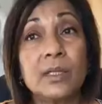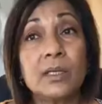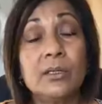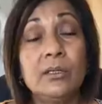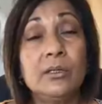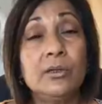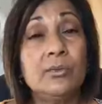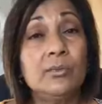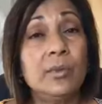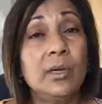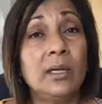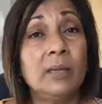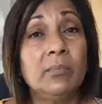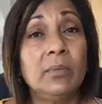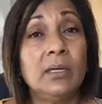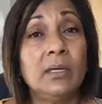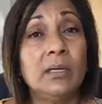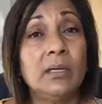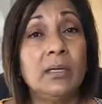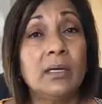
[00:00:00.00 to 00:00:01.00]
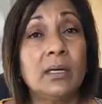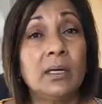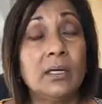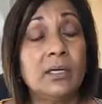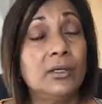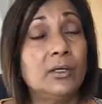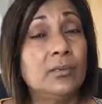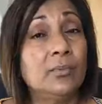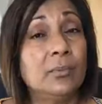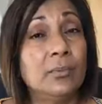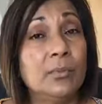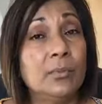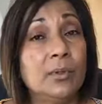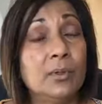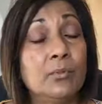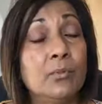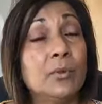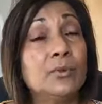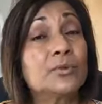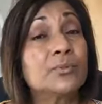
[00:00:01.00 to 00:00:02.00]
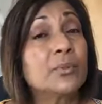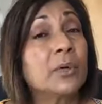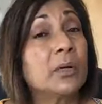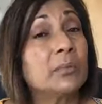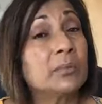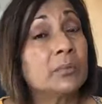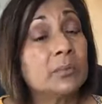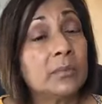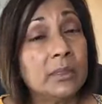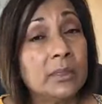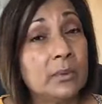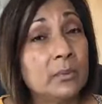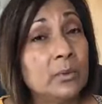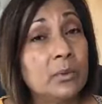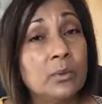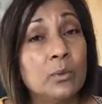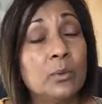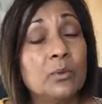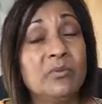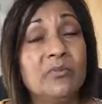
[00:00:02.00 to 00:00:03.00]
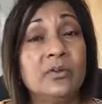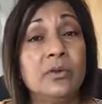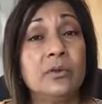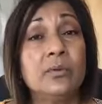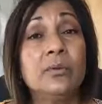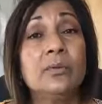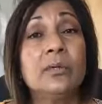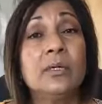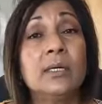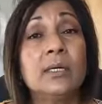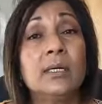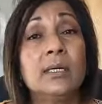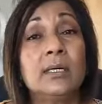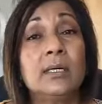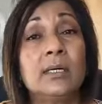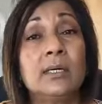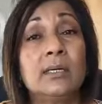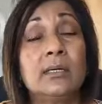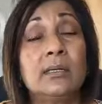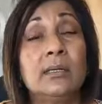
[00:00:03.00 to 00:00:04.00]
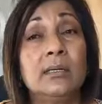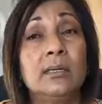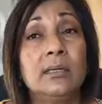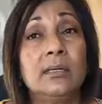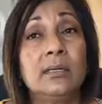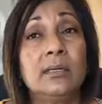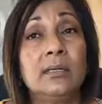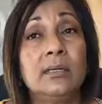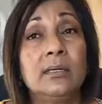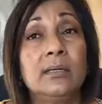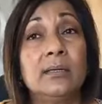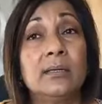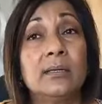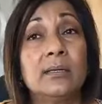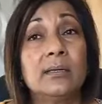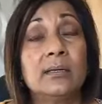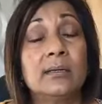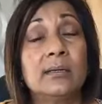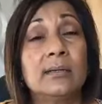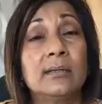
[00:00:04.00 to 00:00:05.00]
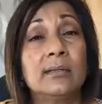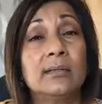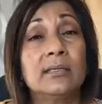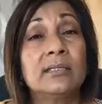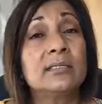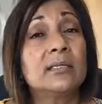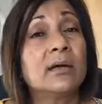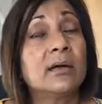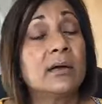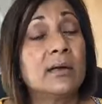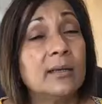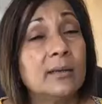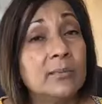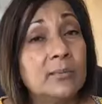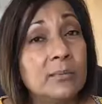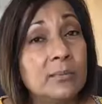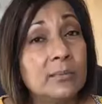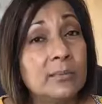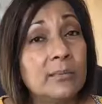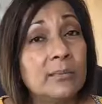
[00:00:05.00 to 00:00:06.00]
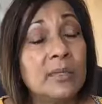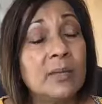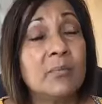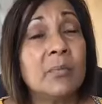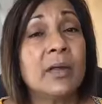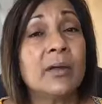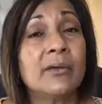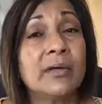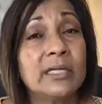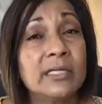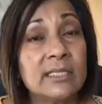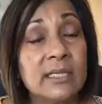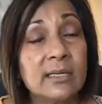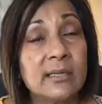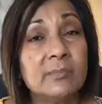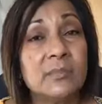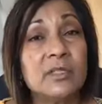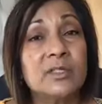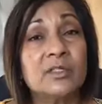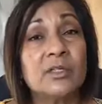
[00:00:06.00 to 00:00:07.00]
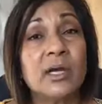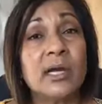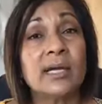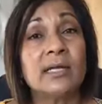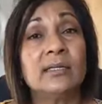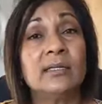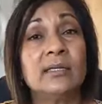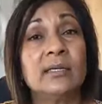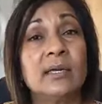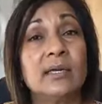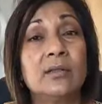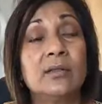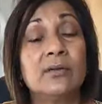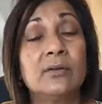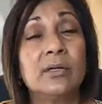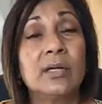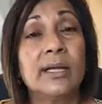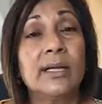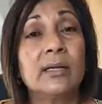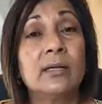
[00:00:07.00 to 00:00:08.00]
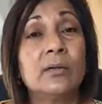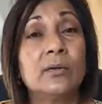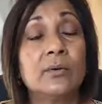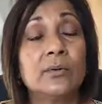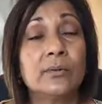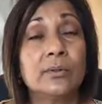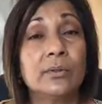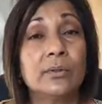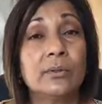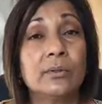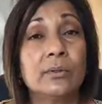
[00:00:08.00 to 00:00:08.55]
You most probably will review the time, the married time that you had together, let alone